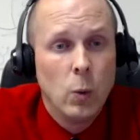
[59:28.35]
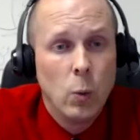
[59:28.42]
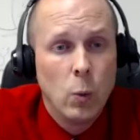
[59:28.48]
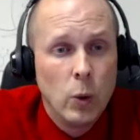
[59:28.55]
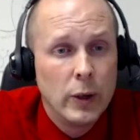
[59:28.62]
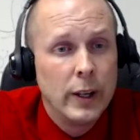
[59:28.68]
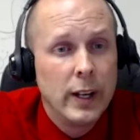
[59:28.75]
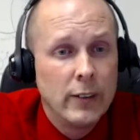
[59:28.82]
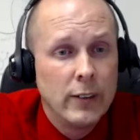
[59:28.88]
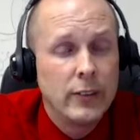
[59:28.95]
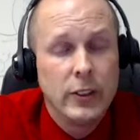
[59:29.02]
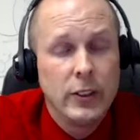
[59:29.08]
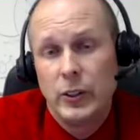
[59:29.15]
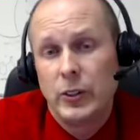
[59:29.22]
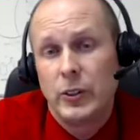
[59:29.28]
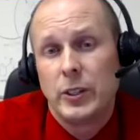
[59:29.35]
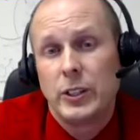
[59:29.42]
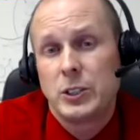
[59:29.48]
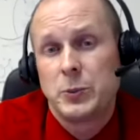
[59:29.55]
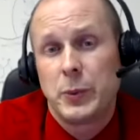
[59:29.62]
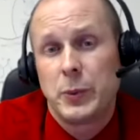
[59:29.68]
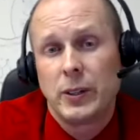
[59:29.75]
would have cured
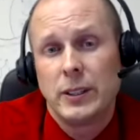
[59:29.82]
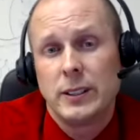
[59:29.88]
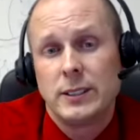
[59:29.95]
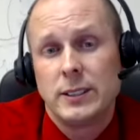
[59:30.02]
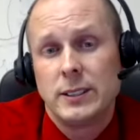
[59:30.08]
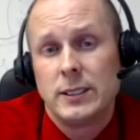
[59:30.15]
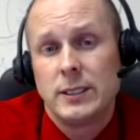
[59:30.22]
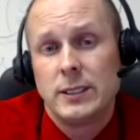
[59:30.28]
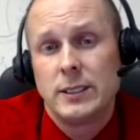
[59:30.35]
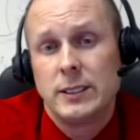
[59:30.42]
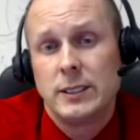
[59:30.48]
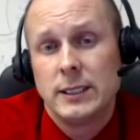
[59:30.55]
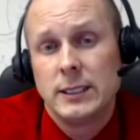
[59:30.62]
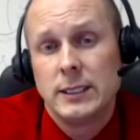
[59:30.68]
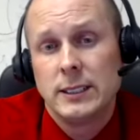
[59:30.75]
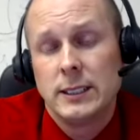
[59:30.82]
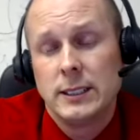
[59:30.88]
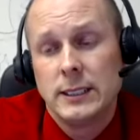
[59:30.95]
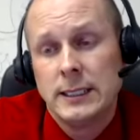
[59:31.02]
his Parkinson's disease.